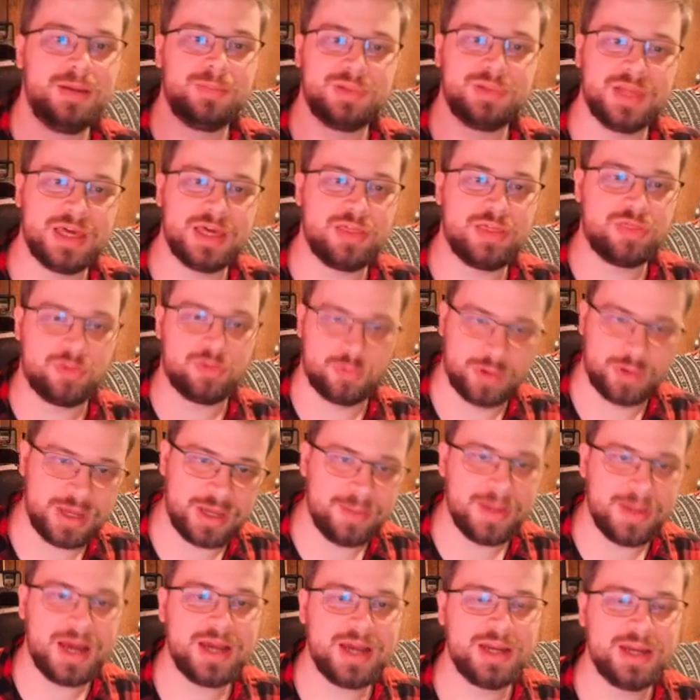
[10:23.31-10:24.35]
Play
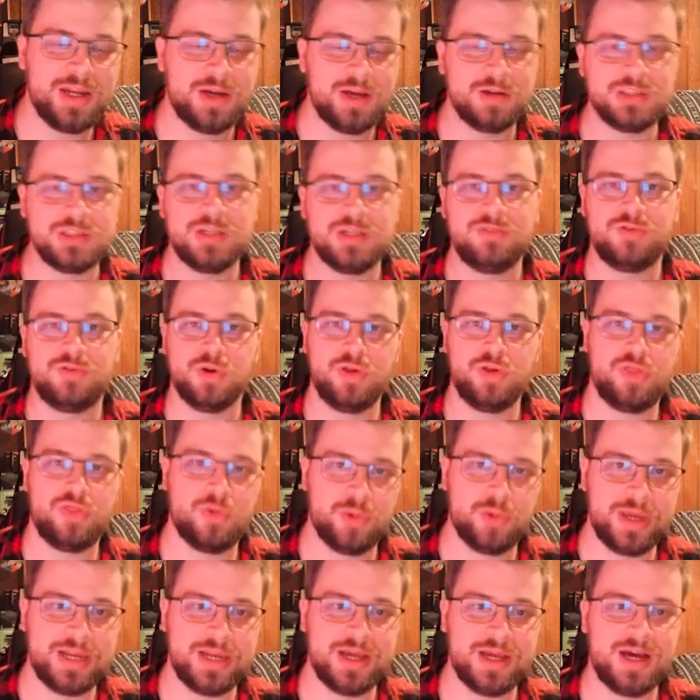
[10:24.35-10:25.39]
3 Makinos for
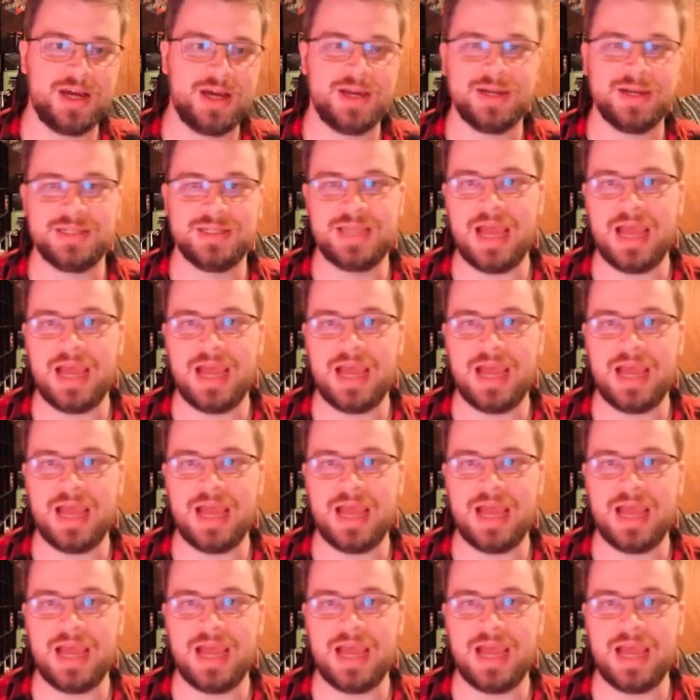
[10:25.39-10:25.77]
3 Don.